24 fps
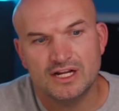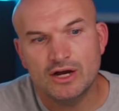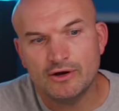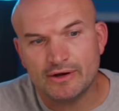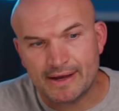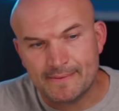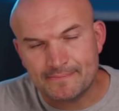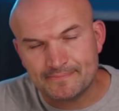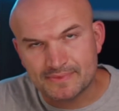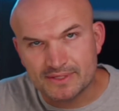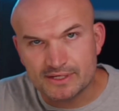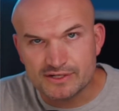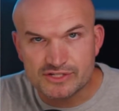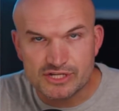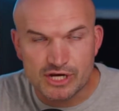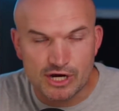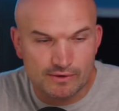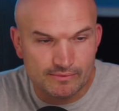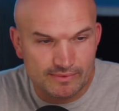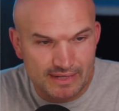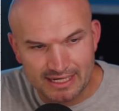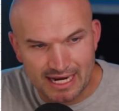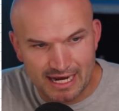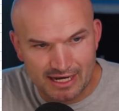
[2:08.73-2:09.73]
Okay,
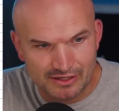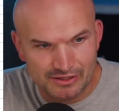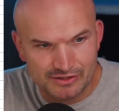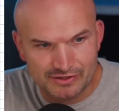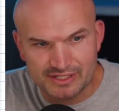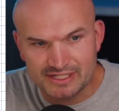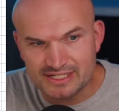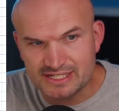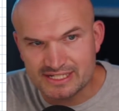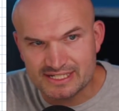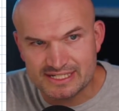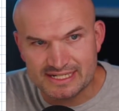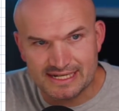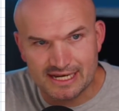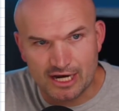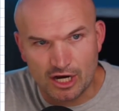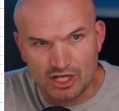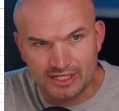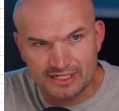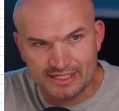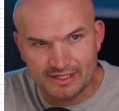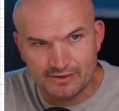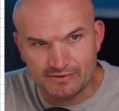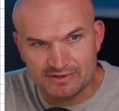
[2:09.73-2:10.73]
so now you can just see
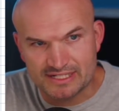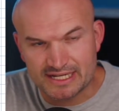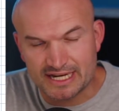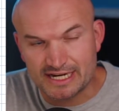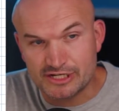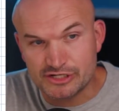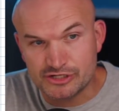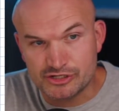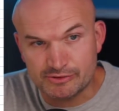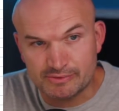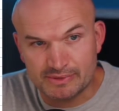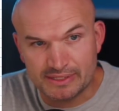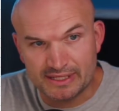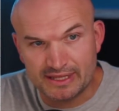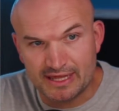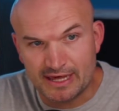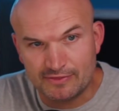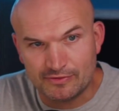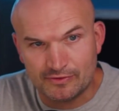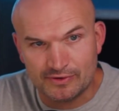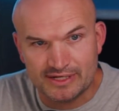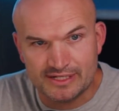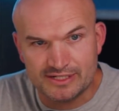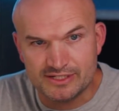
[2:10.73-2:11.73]
all I did was I distributed
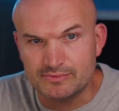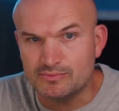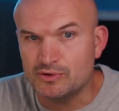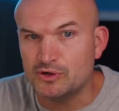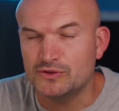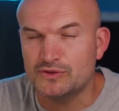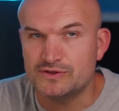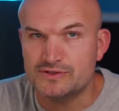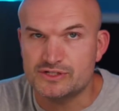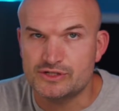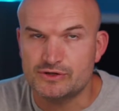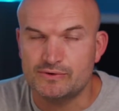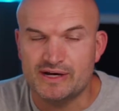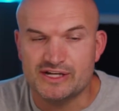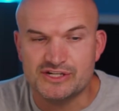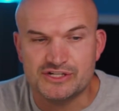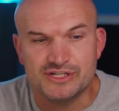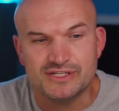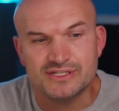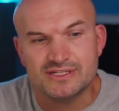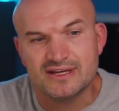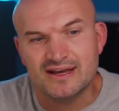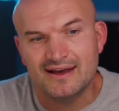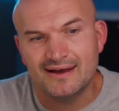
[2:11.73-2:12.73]
that 3 to both those
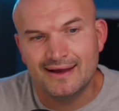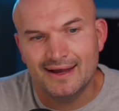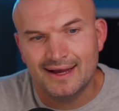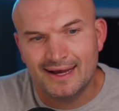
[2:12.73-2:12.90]
equations.